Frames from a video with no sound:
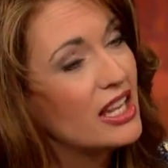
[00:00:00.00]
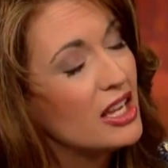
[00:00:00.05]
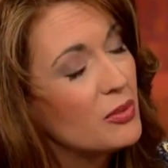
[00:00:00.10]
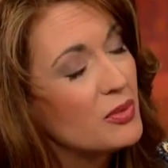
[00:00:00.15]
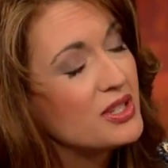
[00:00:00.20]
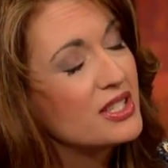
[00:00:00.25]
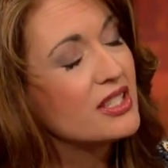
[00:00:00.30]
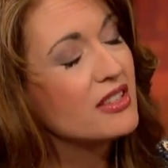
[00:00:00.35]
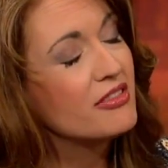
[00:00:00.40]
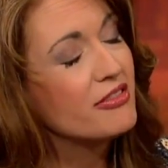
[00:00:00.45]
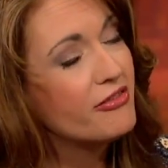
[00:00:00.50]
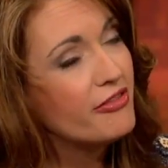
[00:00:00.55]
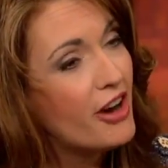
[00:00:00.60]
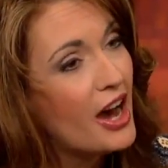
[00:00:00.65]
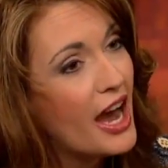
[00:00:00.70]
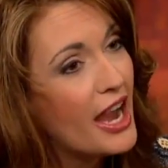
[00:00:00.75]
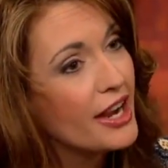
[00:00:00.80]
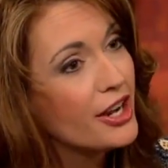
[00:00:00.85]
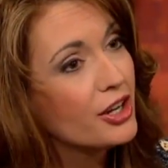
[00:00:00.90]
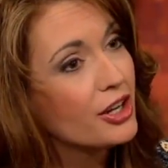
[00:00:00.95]
It was the
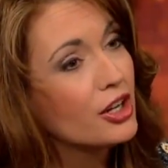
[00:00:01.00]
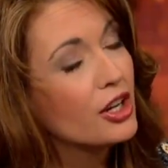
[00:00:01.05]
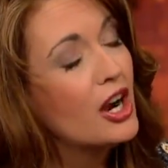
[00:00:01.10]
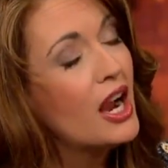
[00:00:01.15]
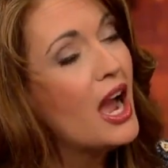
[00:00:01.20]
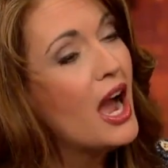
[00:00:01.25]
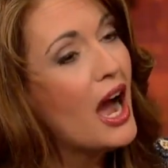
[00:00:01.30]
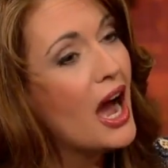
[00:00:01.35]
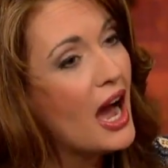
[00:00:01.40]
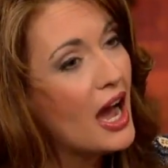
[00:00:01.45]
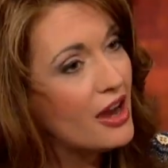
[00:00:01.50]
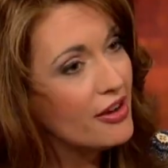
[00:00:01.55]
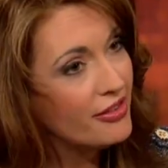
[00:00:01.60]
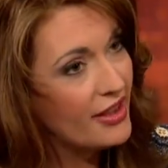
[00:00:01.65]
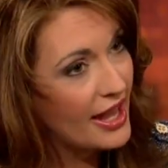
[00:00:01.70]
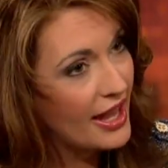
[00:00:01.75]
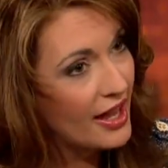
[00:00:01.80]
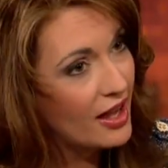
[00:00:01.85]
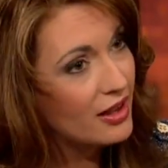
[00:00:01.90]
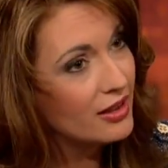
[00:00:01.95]
fire of
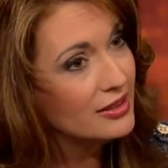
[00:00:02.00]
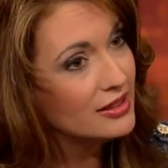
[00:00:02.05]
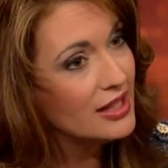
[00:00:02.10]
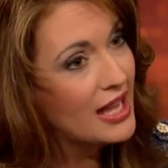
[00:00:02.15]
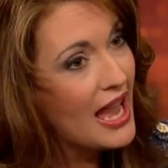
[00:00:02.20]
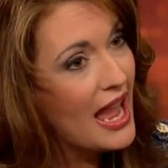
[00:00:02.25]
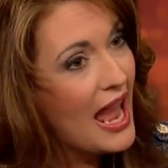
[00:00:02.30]
hell.